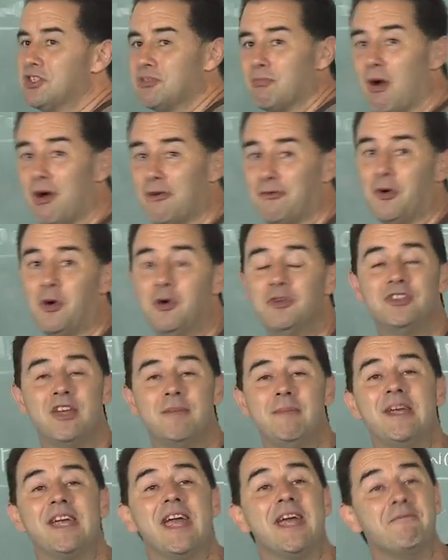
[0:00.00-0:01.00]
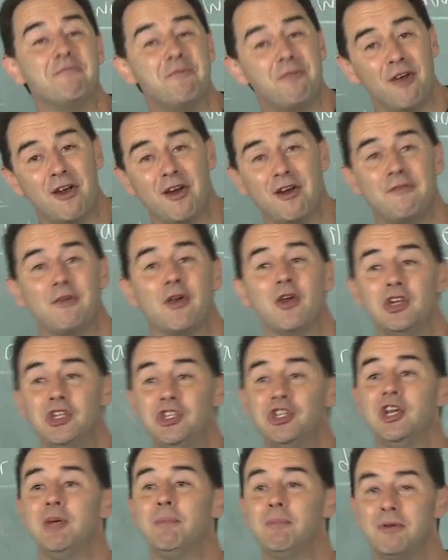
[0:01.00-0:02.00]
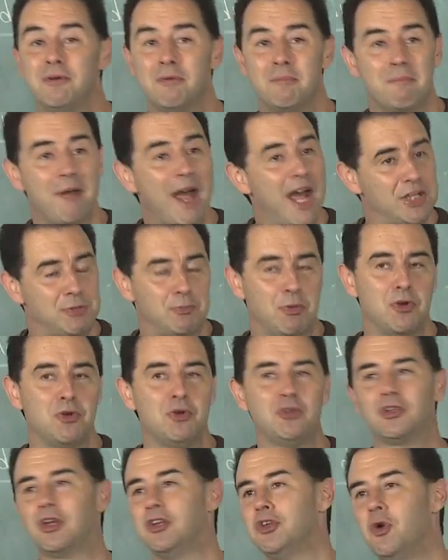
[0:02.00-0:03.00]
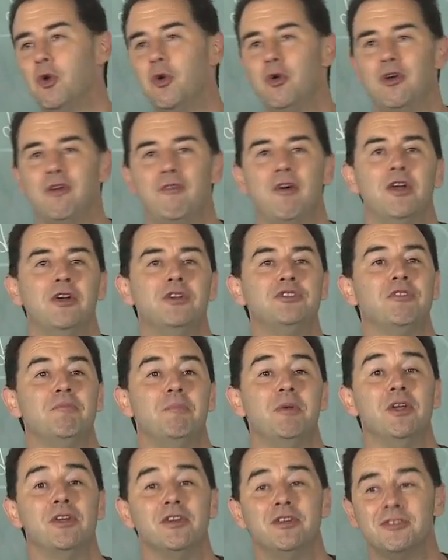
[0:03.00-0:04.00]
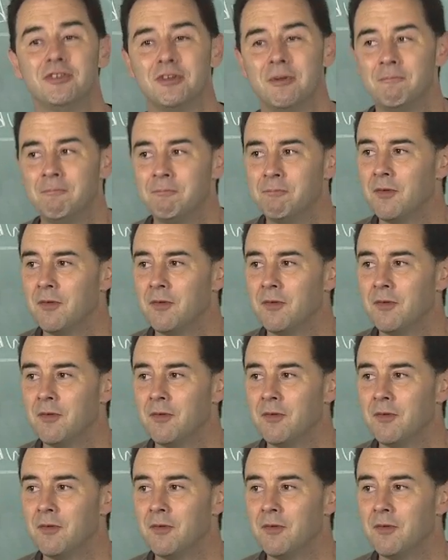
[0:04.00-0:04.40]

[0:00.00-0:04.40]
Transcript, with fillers: in smartphones. They became very, very cheap, mass produced on the order of hundreds of millions